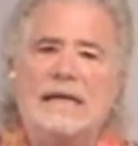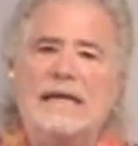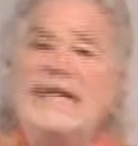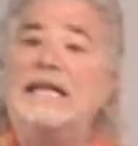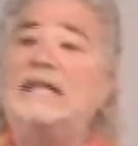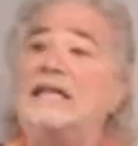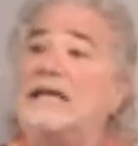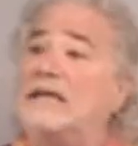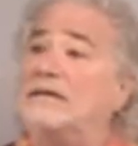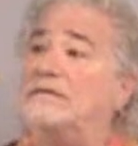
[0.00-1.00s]
he
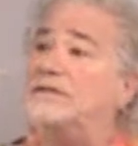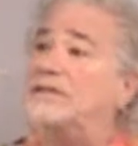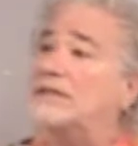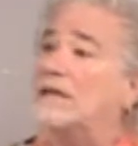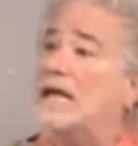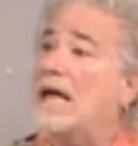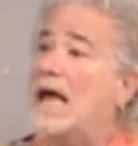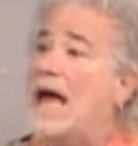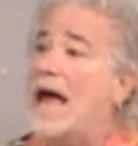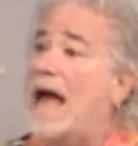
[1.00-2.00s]
leaves
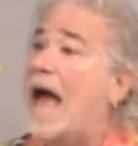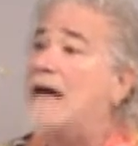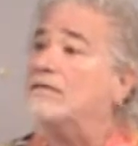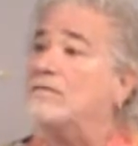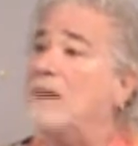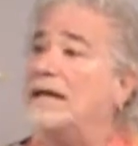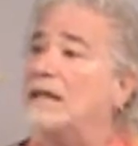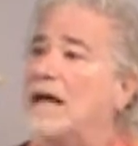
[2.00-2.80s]
out of my